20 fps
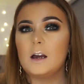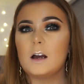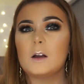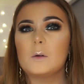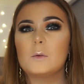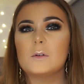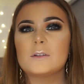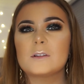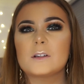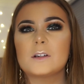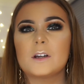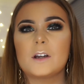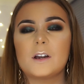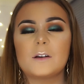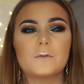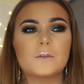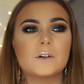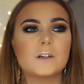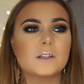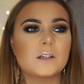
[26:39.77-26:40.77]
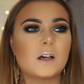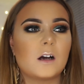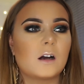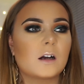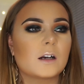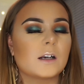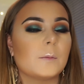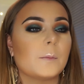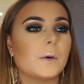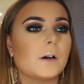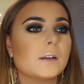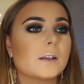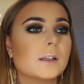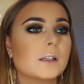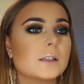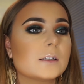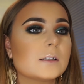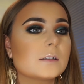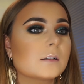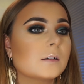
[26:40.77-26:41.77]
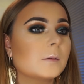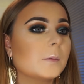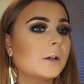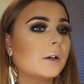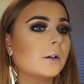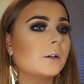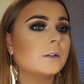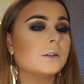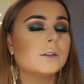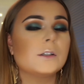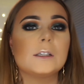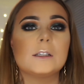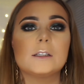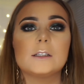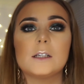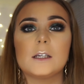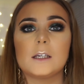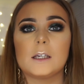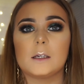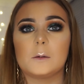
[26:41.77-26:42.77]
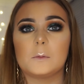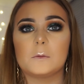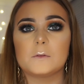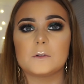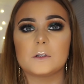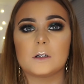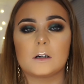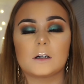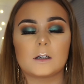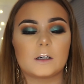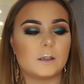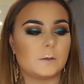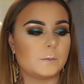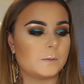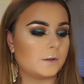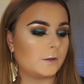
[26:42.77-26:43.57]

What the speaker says: I was going to go for a dark lip, but I think this is going to be OTT with a dark lip.